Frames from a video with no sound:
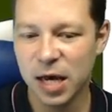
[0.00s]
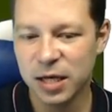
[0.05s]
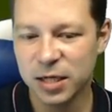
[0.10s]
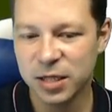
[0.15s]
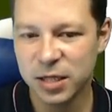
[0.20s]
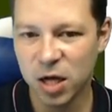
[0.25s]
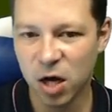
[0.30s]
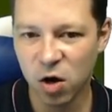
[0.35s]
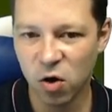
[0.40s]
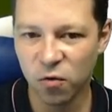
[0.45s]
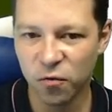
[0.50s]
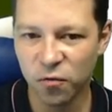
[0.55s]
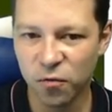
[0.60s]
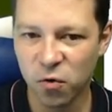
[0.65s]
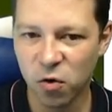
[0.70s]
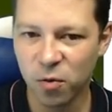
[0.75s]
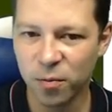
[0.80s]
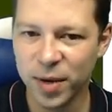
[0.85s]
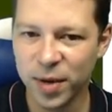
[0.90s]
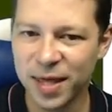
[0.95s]
So
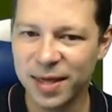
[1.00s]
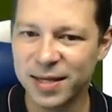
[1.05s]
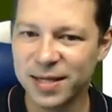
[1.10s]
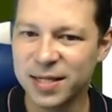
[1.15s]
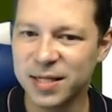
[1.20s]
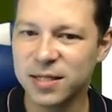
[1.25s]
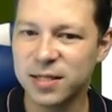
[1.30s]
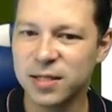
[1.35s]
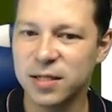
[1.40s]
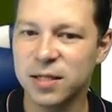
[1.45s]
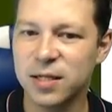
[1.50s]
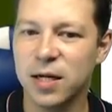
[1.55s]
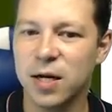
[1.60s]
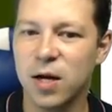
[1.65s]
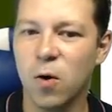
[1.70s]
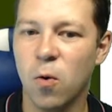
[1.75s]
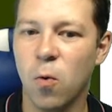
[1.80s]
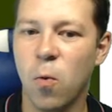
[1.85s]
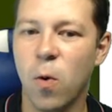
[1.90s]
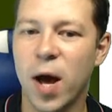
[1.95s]
for me, this is
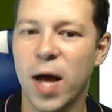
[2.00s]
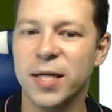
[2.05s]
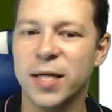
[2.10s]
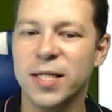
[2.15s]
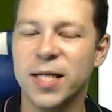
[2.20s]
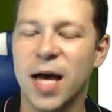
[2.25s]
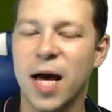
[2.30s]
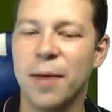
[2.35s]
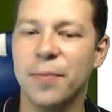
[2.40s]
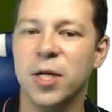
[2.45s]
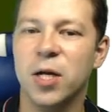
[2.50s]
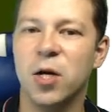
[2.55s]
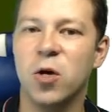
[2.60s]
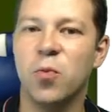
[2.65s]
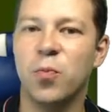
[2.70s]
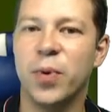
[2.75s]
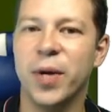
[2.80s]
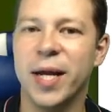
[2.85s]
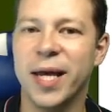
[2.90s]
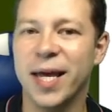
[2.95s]
an 1 diamond
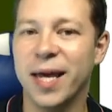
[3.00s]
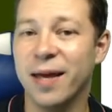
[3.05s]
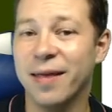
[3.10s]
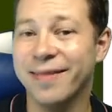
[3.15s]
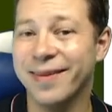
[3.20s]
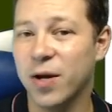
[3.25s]
opening.